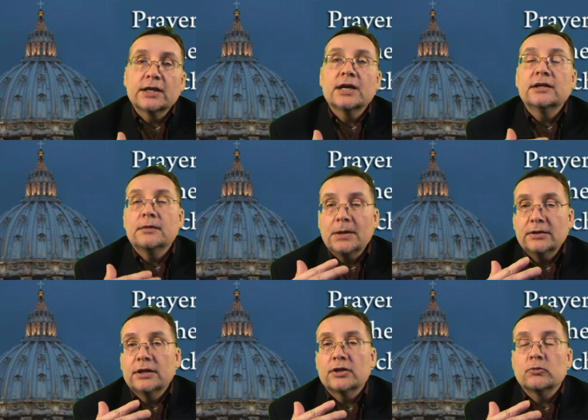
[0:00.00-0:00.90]
again in about
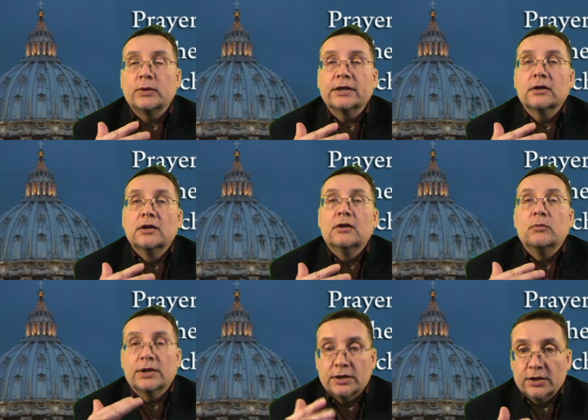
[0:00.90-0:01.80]
another week
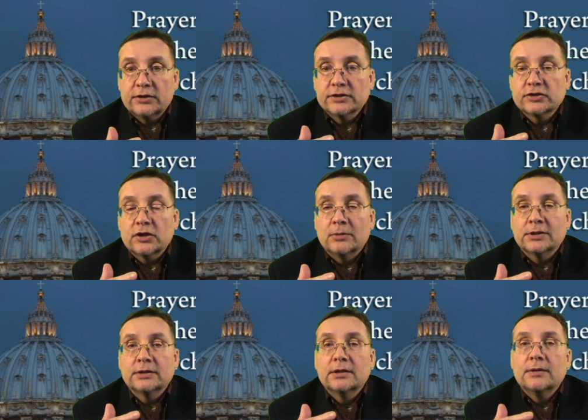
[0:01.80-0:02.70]
with another
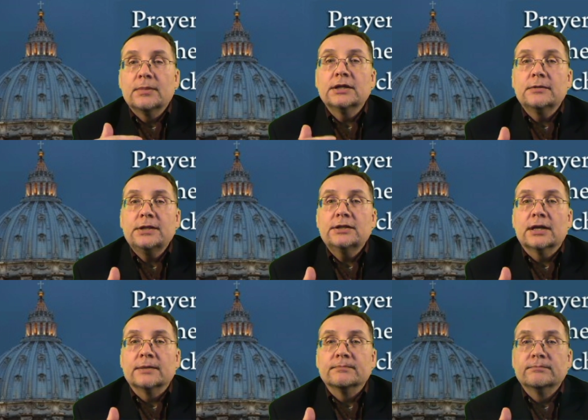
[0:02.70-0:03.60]
installment, but in the
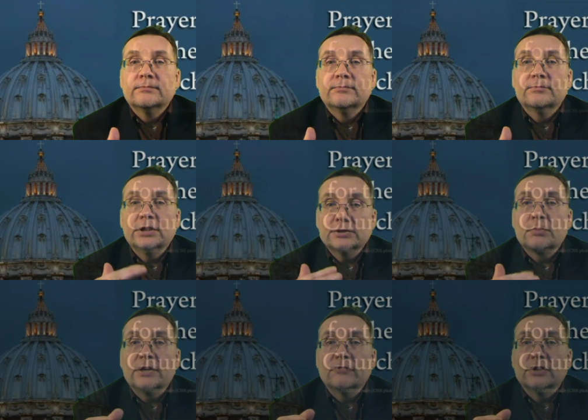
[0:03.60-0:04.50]
meantime, please
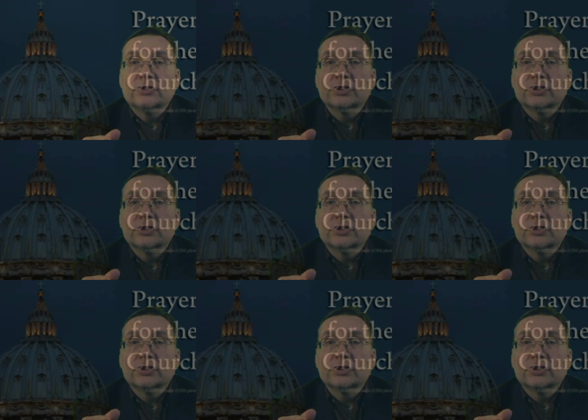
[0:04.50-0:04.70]
pray for the